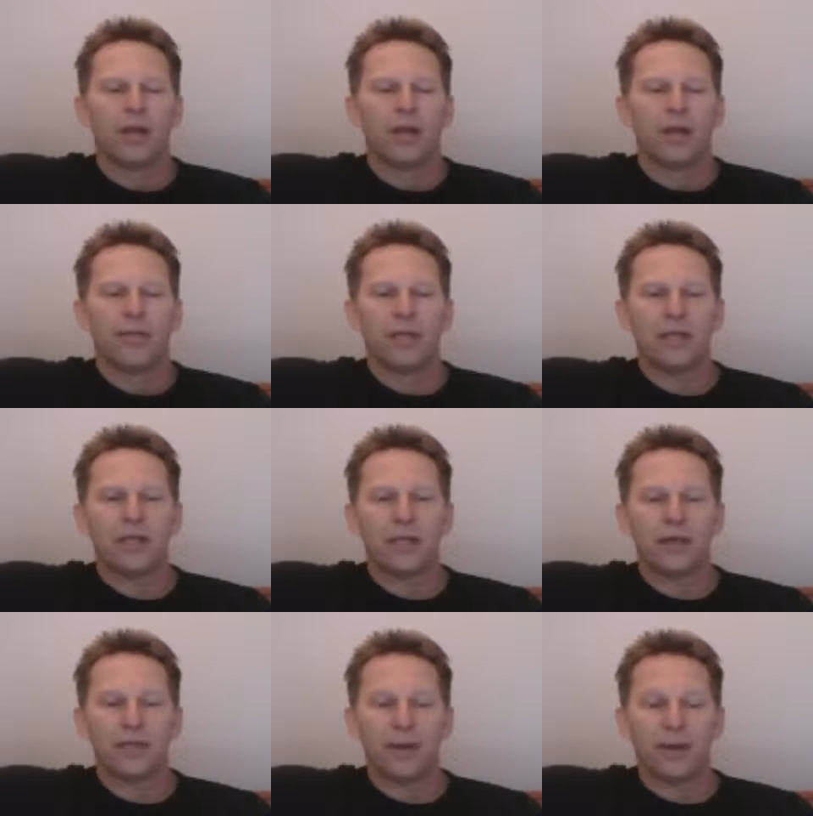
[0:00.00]
I think
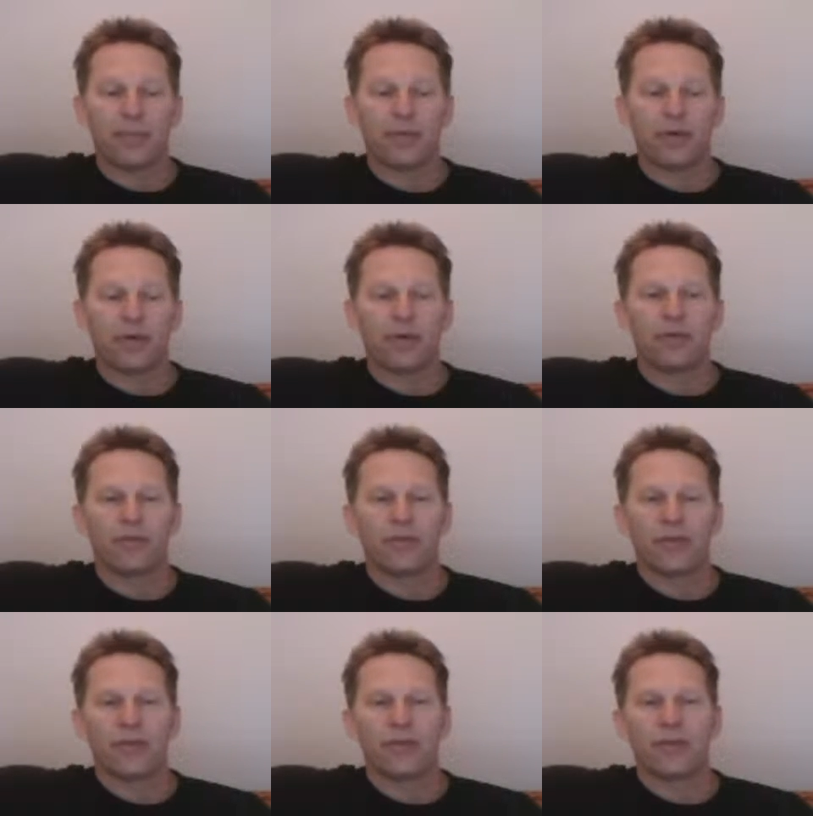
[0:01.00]
a very important
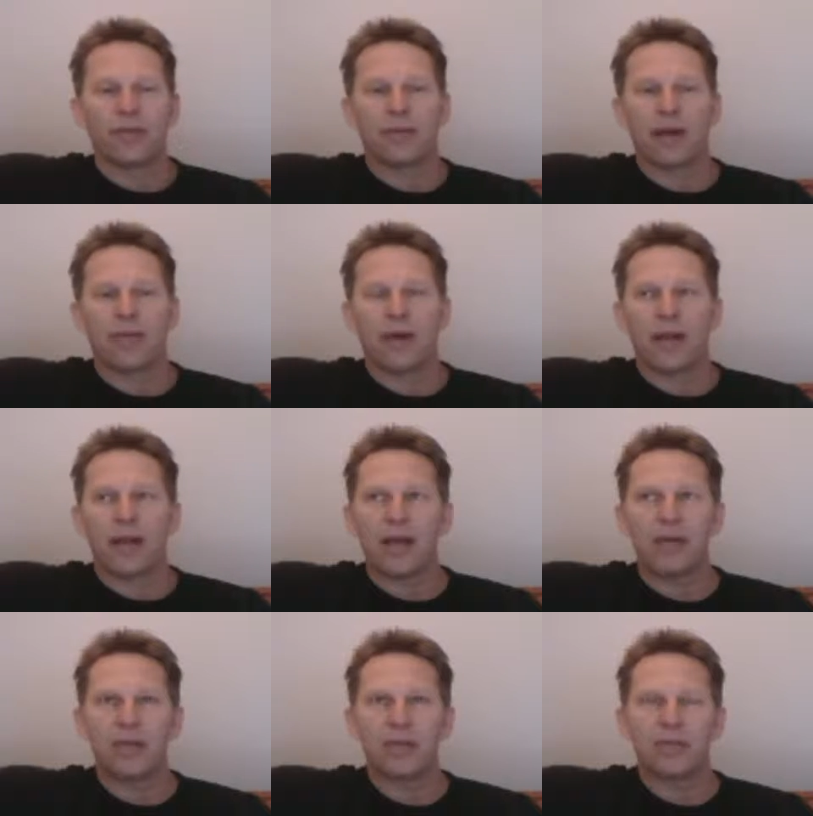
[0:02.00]
thing to think about right
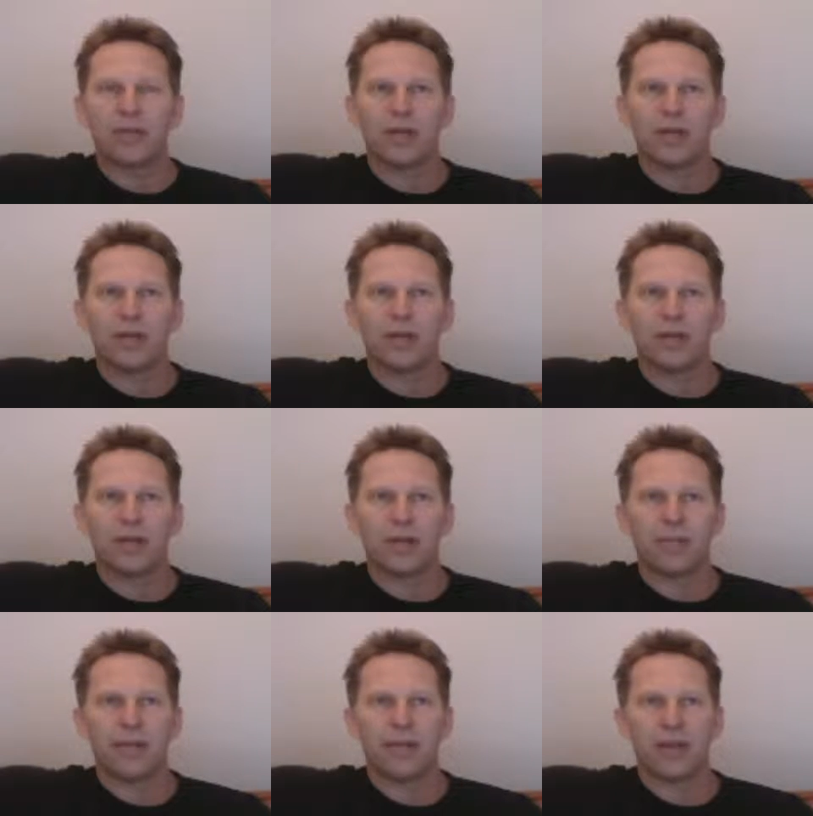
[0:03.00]
now is
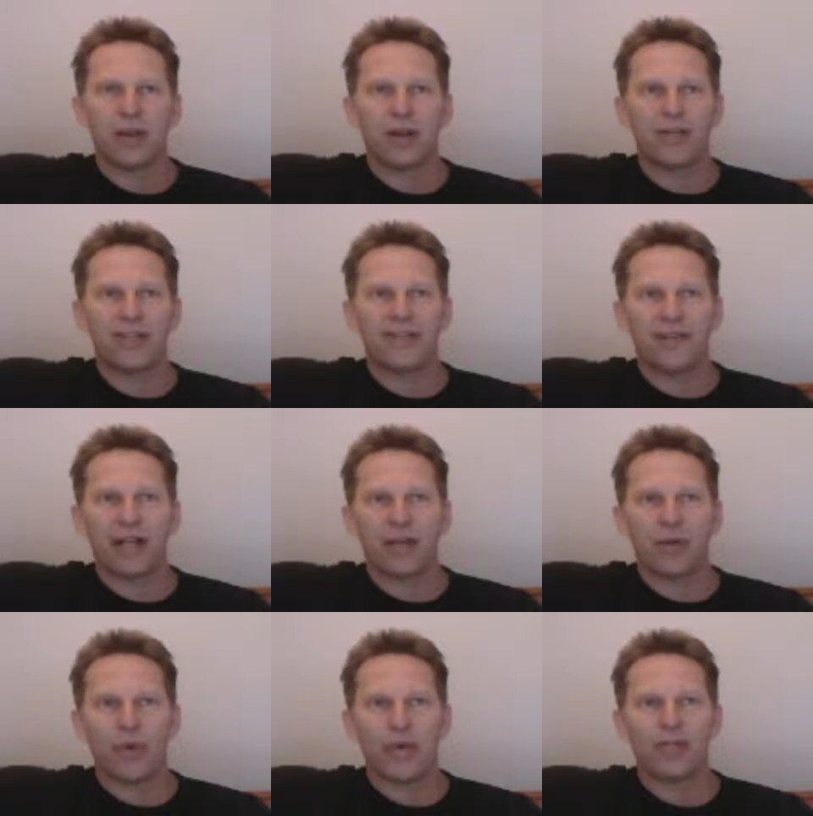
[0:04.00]
talking about dollar
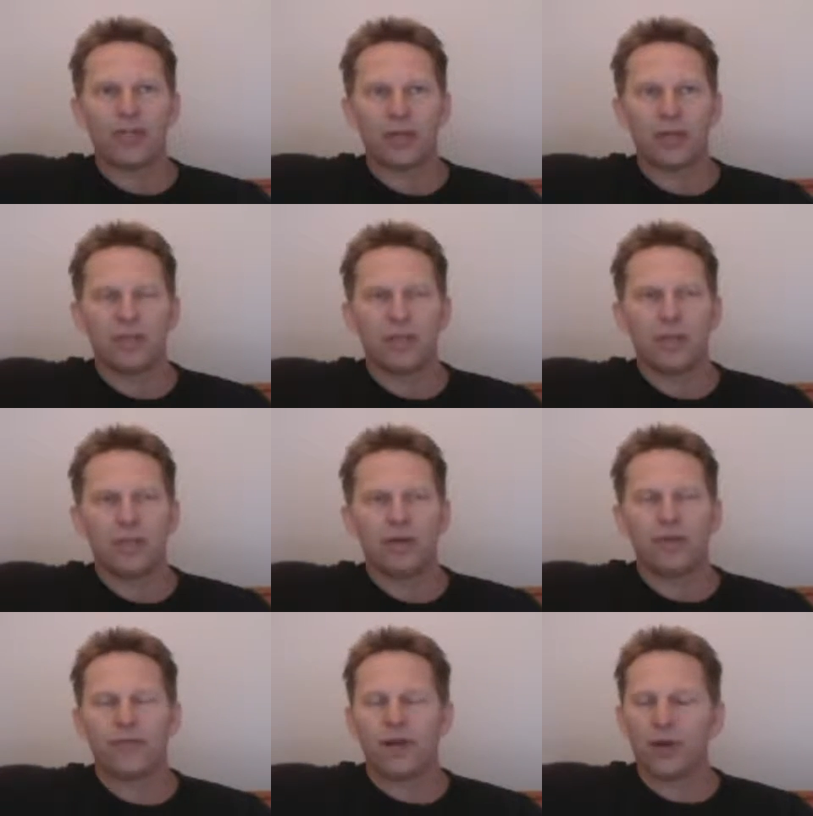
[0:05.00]
devaluation. People
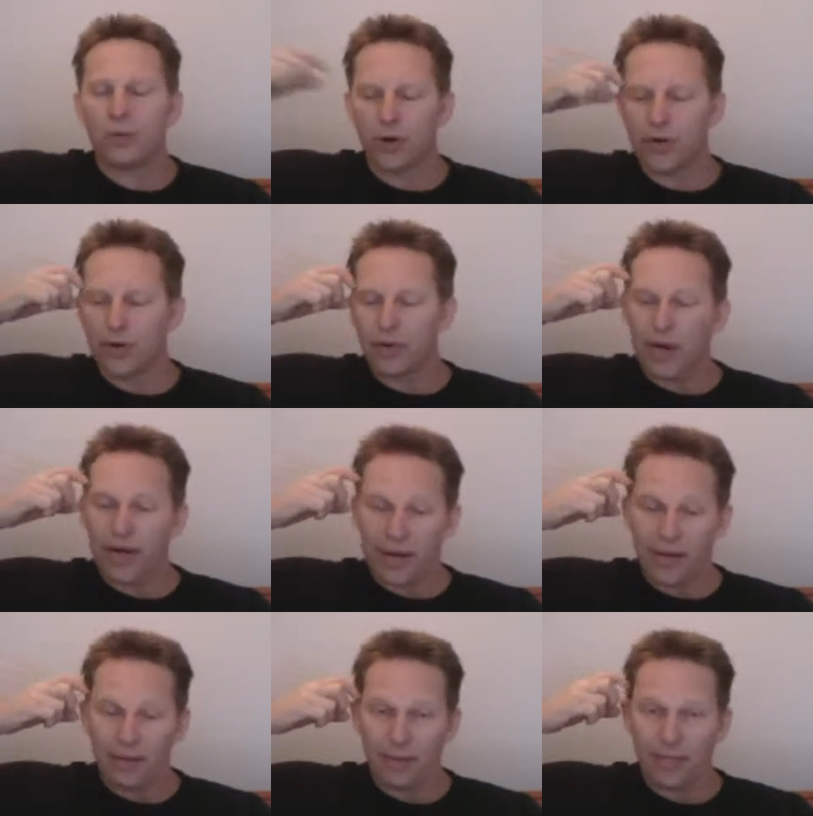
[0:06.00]
are very worried right
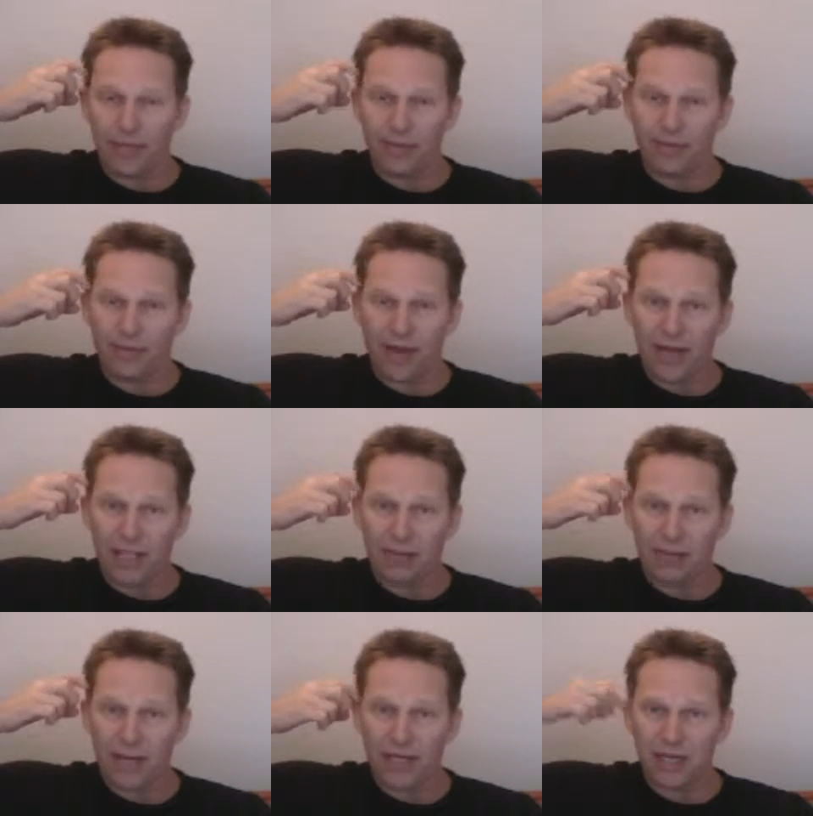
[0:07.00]
now that because the Fed is
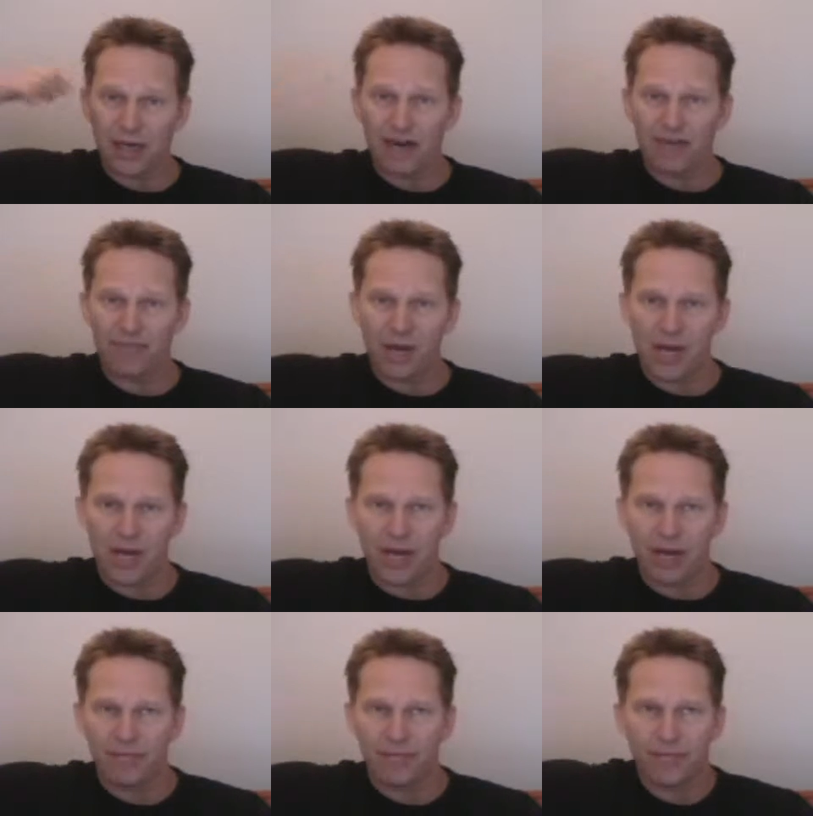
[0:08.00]
spending a lot of
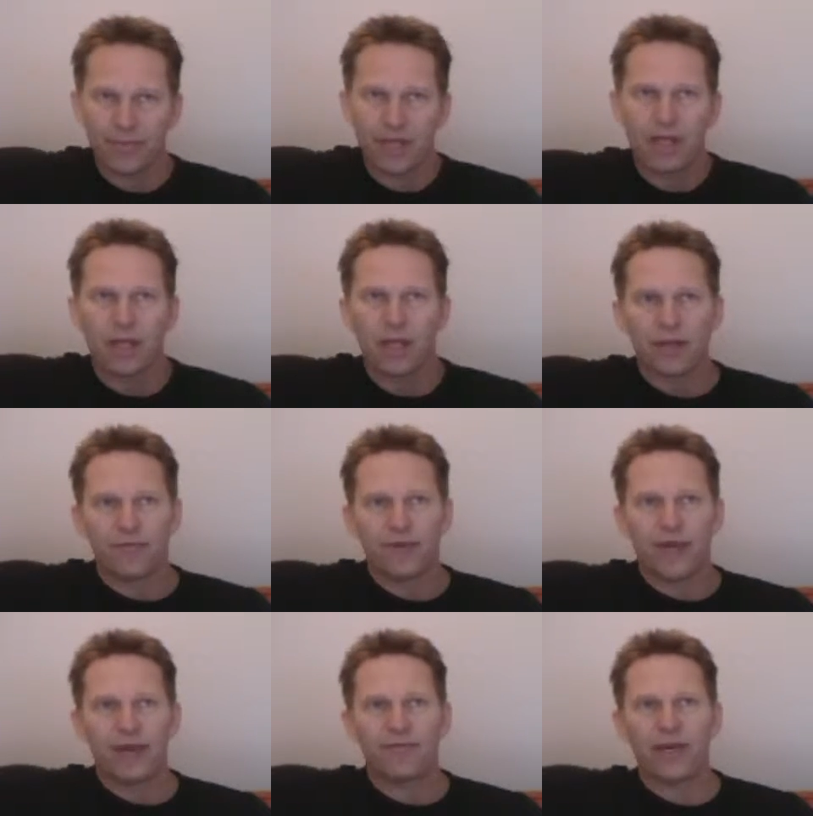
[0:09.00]
money, the
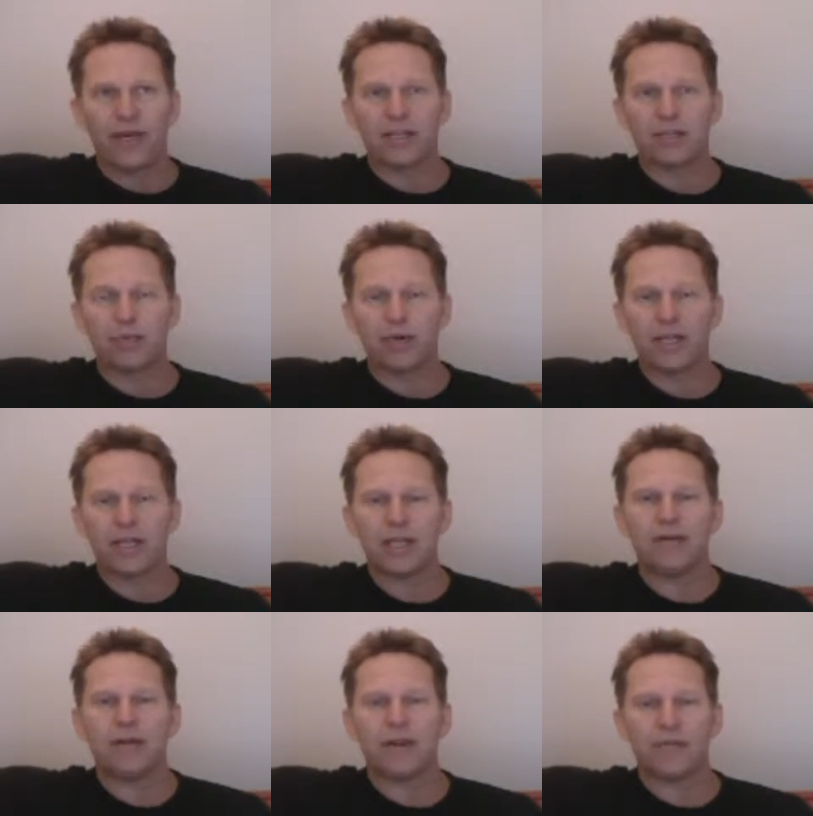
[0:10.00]
Fed is printing
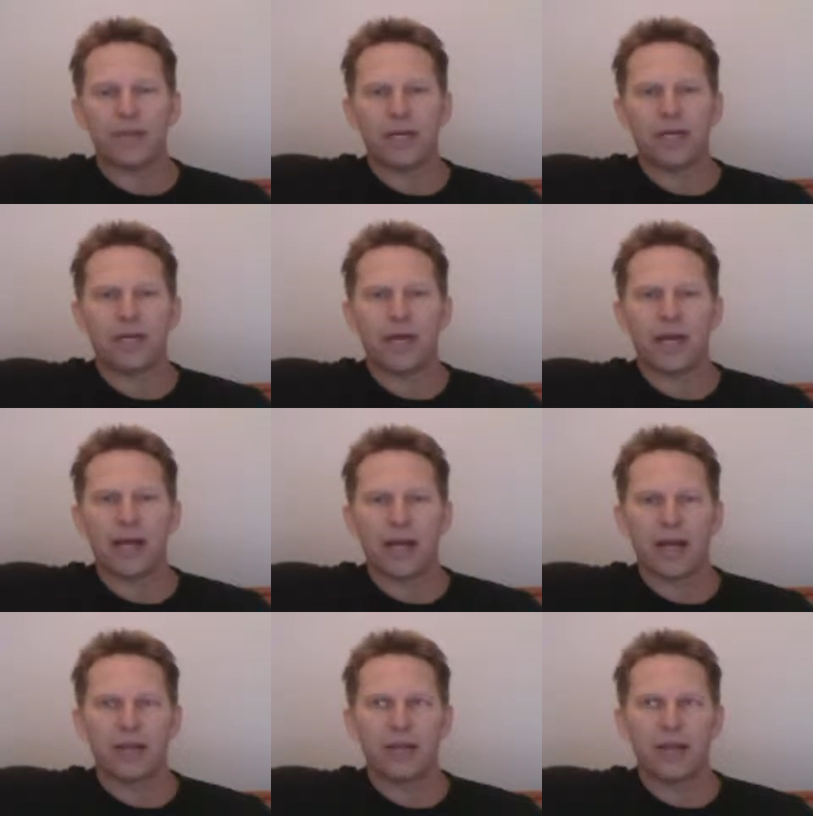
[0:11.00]
a lot of money right
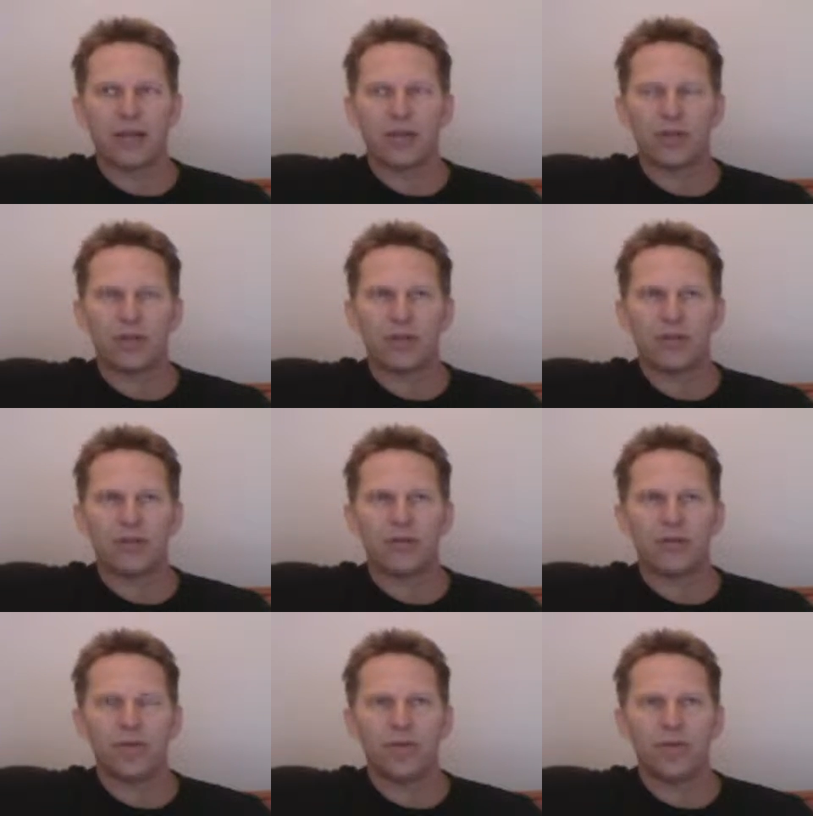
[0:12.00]
now, that it's going to